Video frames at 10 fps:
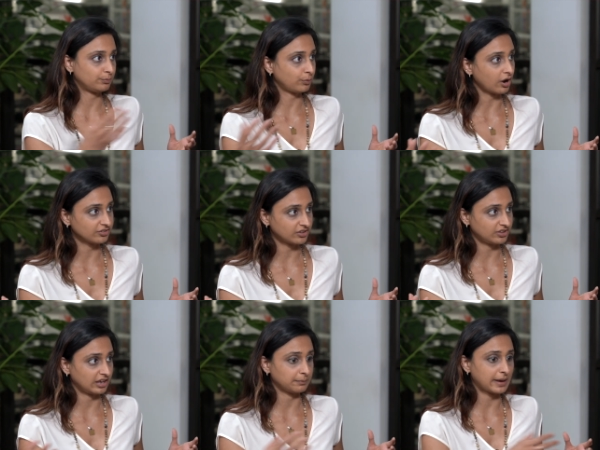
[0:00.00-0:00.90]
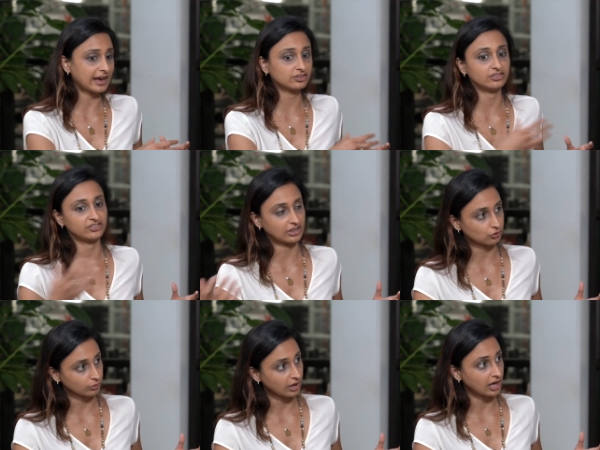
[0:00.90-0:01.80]
processing back to the
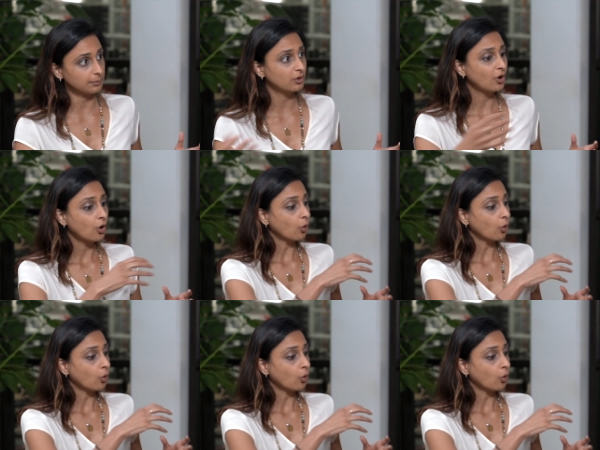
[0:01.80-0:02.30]
central hub